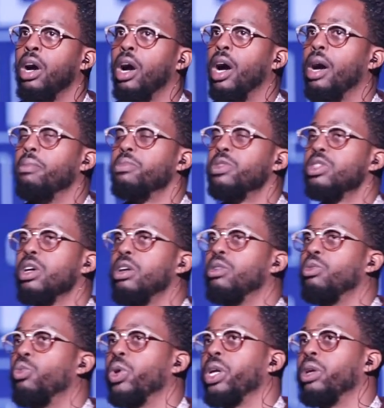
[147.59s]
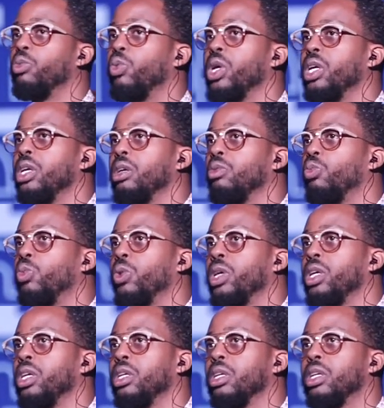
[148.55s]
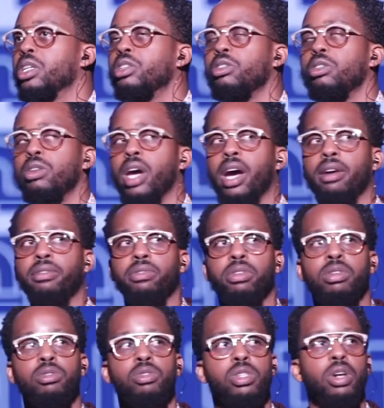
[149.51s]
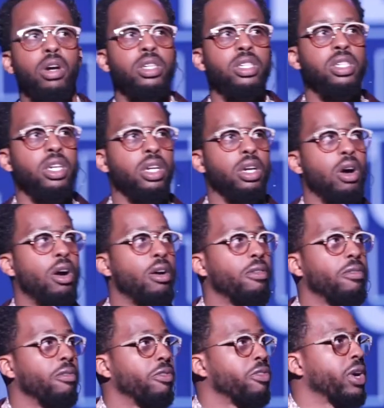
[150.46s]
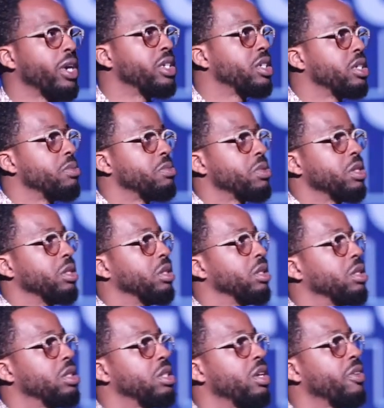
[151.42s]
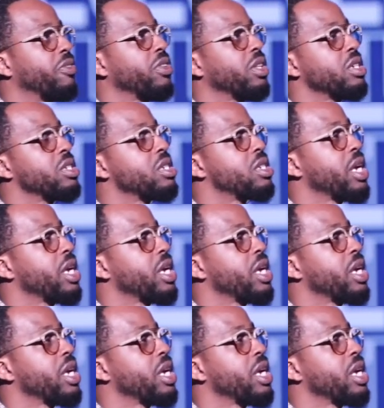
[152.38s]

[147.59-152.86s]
Um, so we, we, we, because you have, you start seeing all friendships and different things.